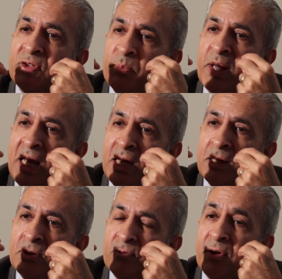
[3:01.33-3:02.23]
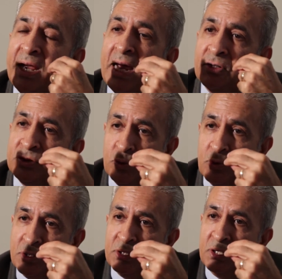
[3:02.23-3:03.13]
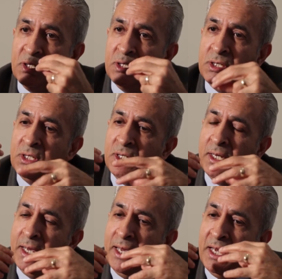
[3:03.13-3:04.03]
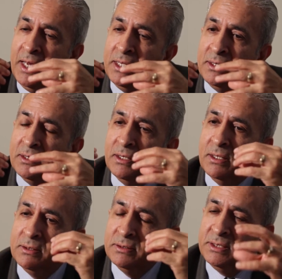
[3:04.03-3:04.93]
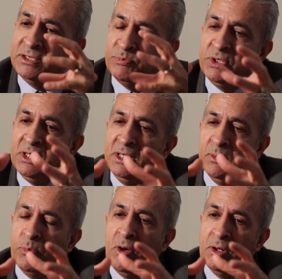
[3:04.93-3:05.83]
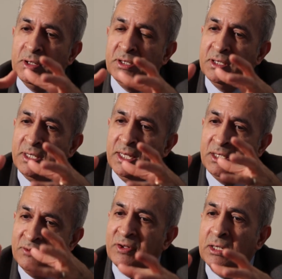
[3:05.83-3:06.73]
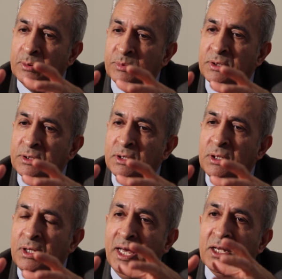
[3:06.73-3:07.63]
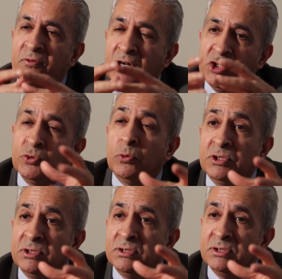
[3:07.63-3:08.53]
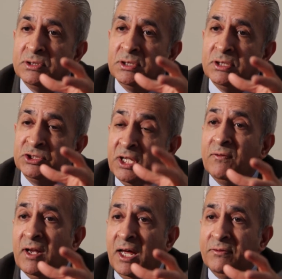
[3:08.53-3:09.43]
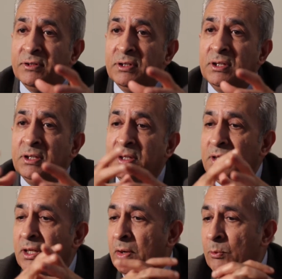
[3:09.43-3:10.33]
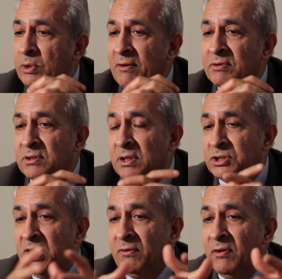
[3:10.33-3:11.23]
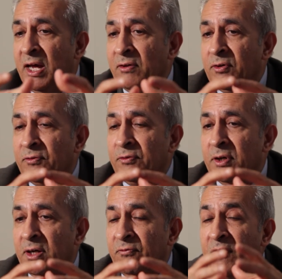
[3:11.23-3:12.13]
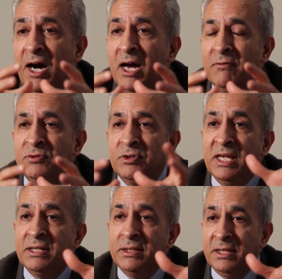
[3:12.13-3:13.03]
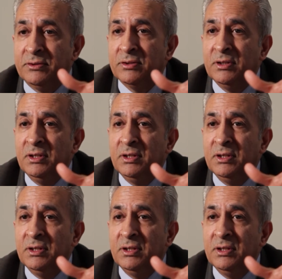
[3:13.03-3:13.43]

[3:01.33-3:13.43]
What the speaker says: the pain for canker sores. And this particular product that they had developed had a very short shelf life. It would have a shelf life of 5 to 10 days.